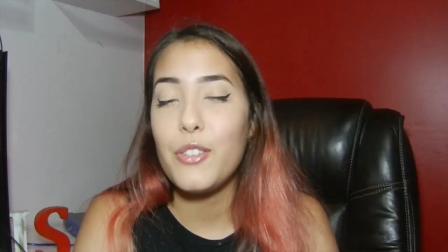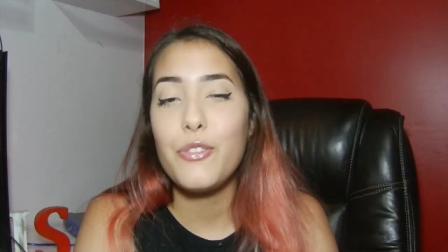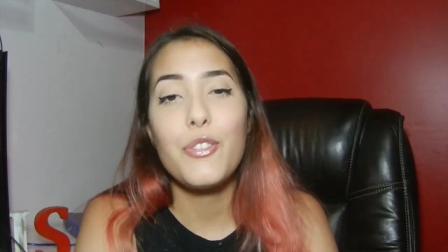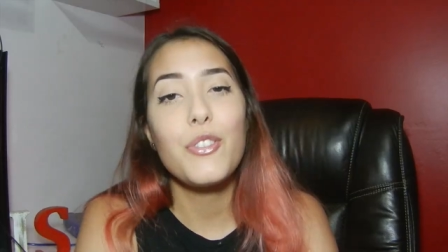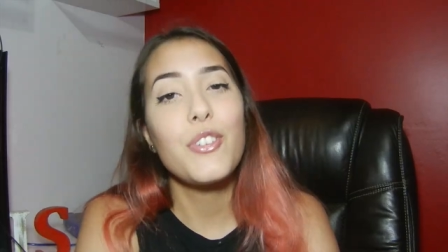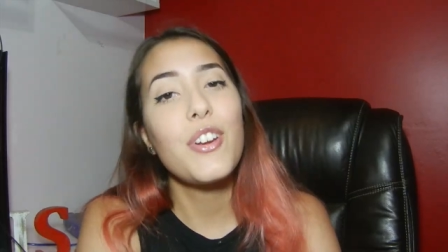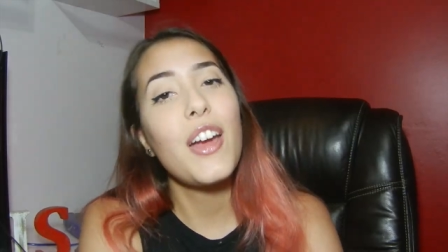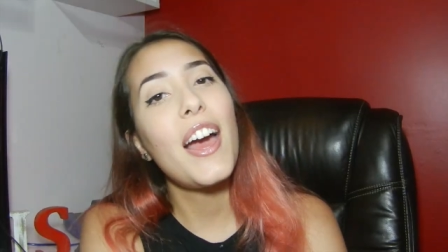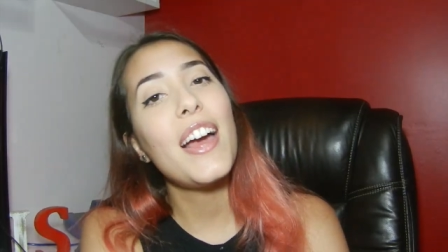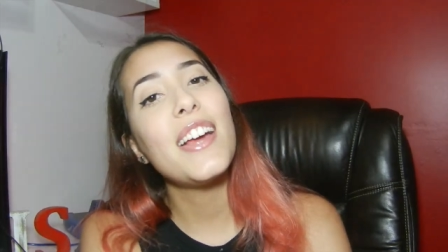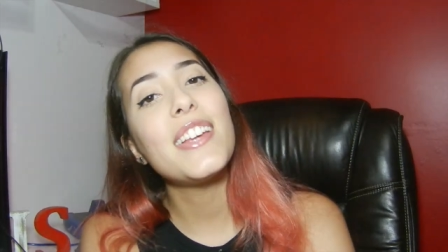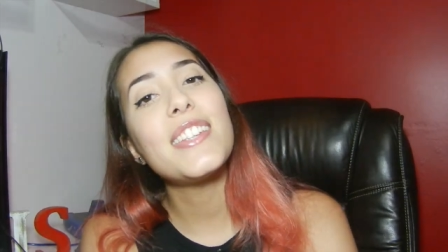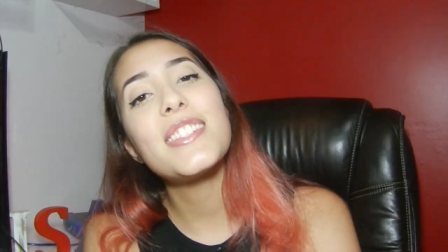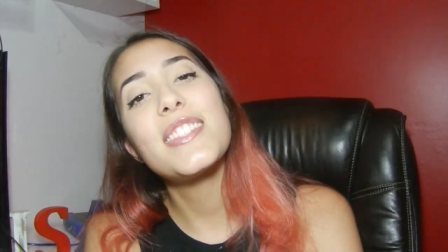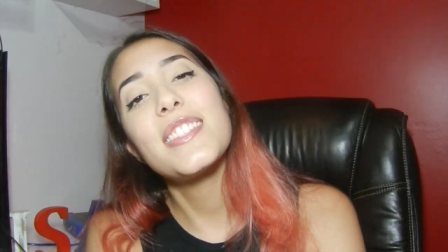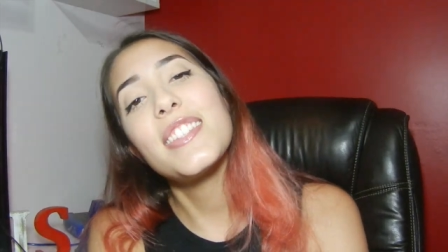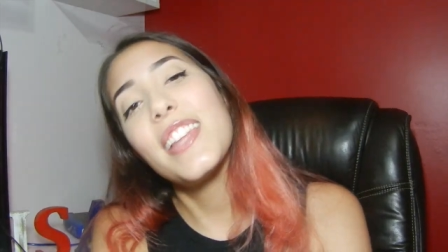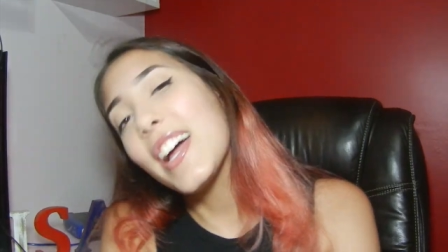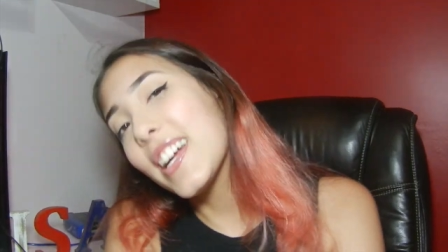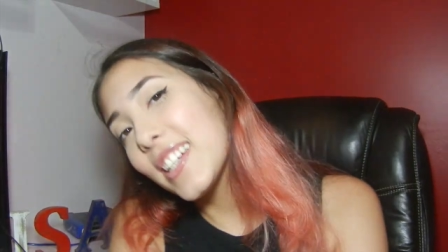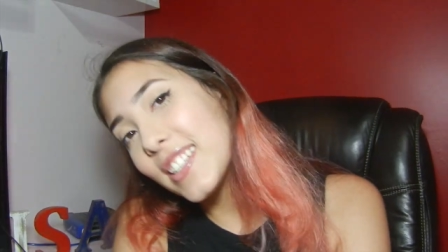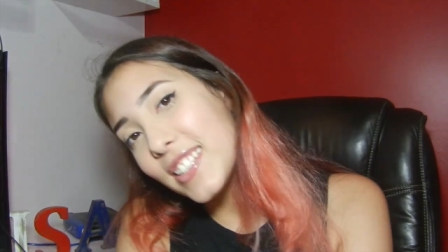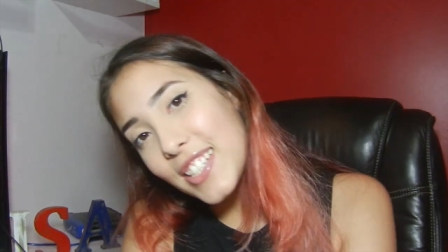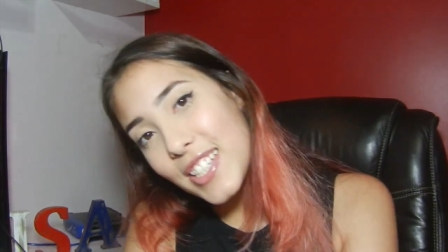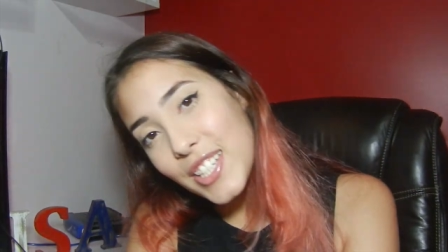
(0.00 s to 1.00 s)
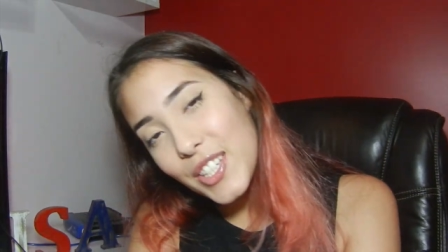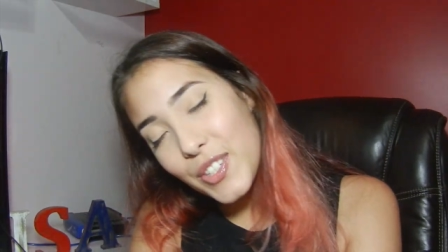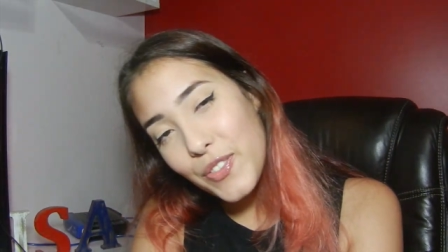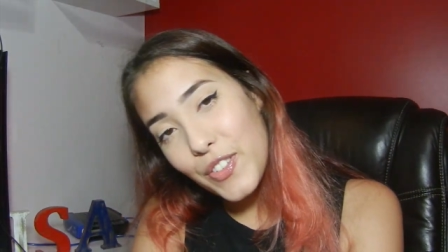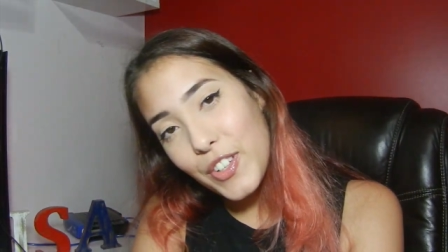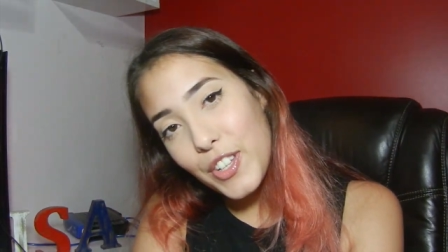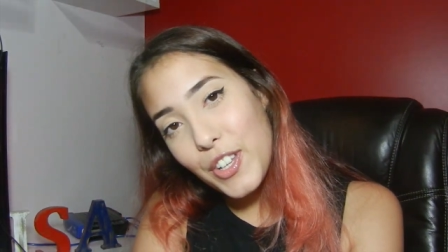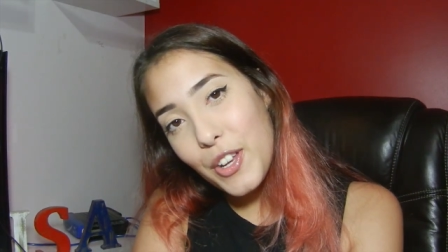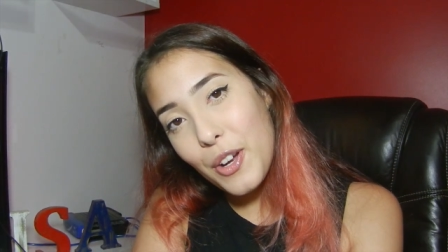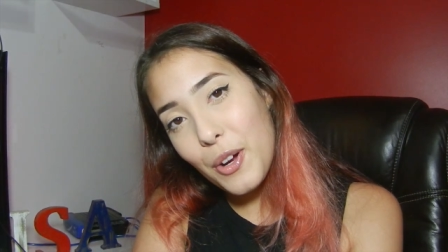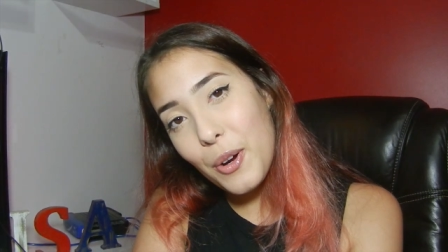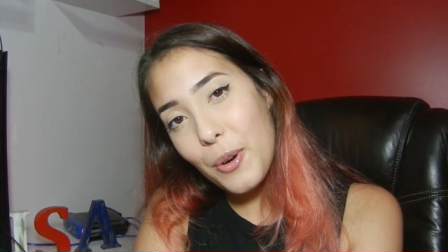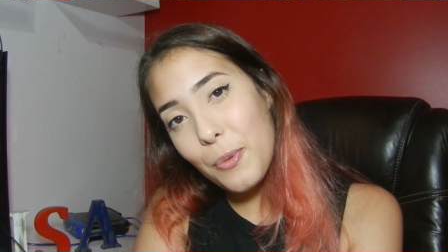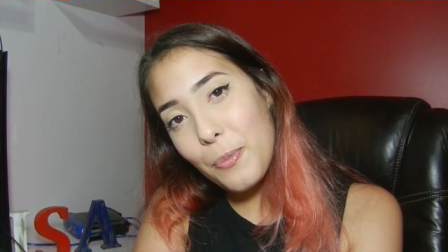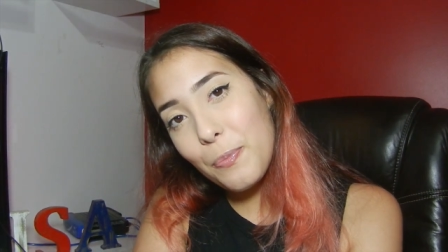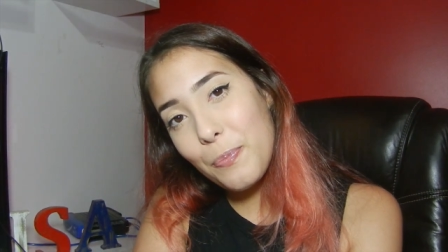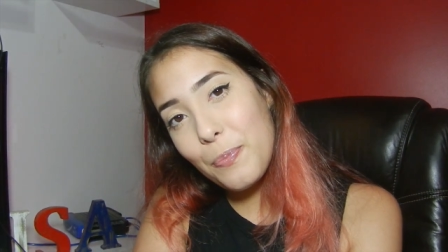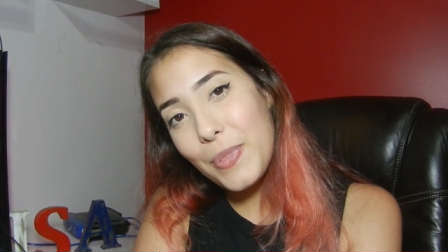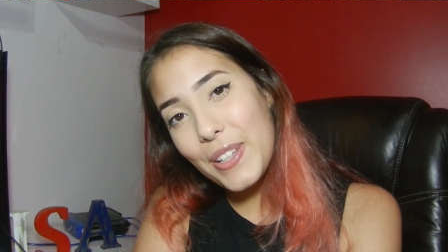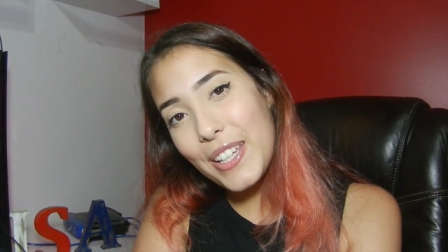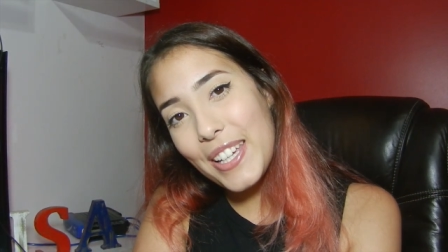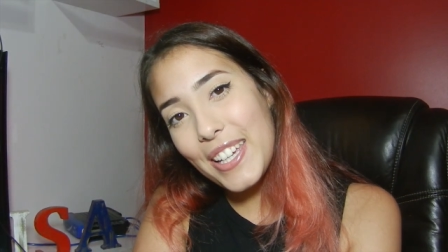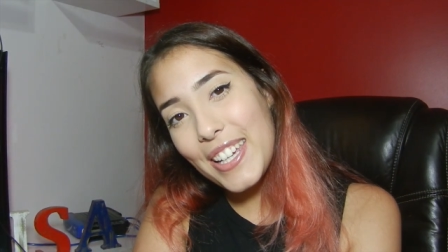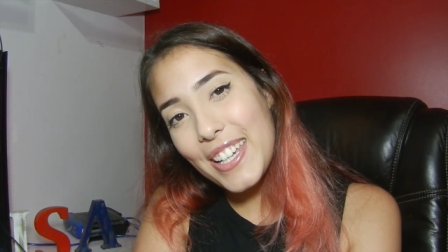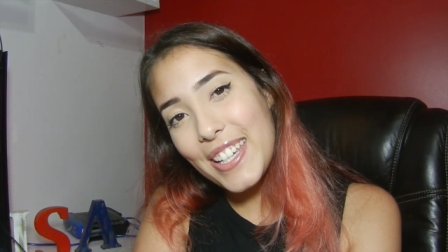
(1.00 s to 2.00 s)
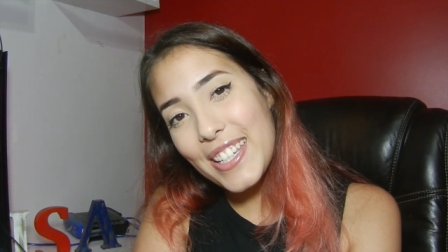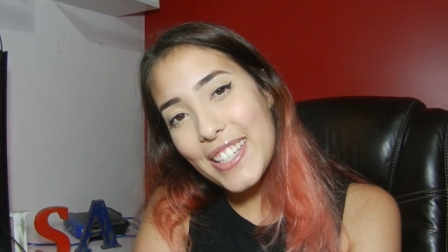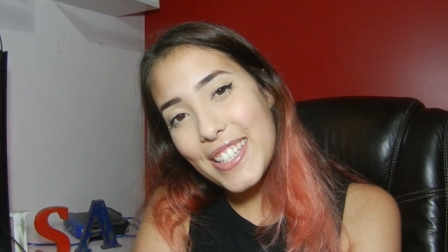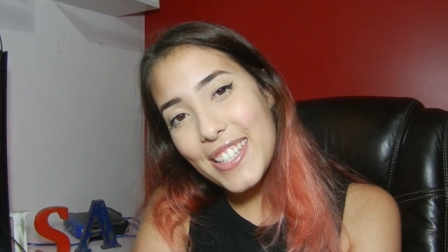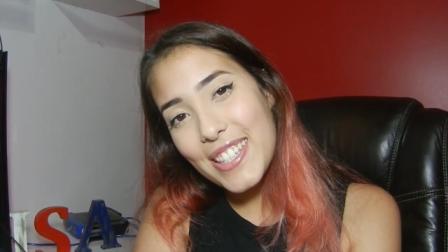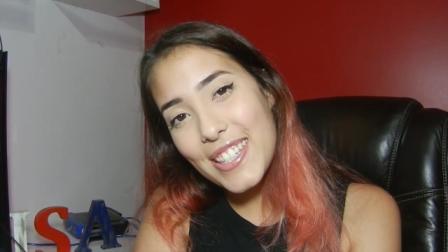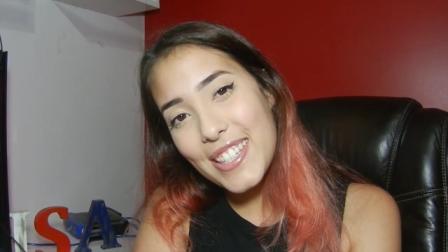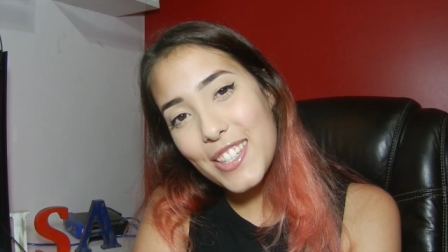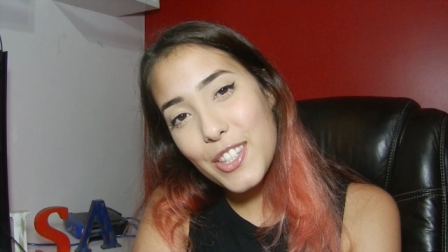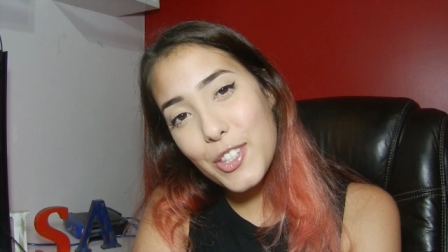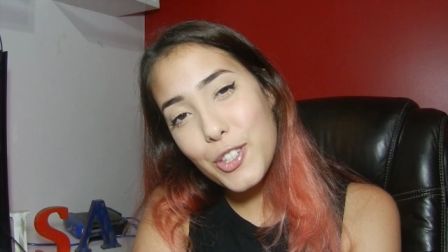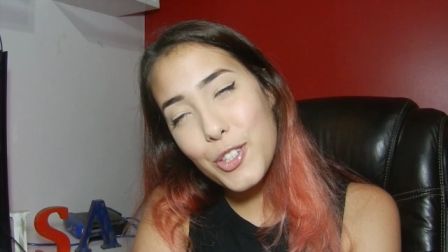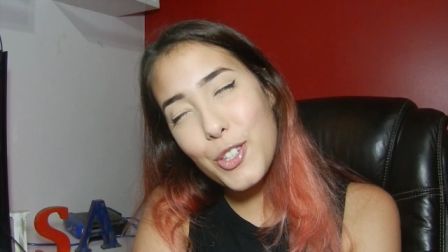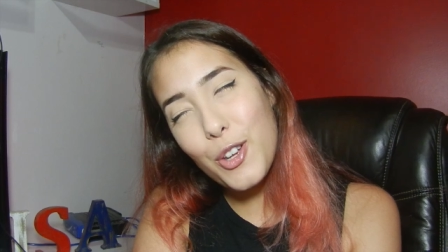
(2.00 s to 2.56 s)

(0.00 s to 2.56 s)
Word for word: If you guys like this video, please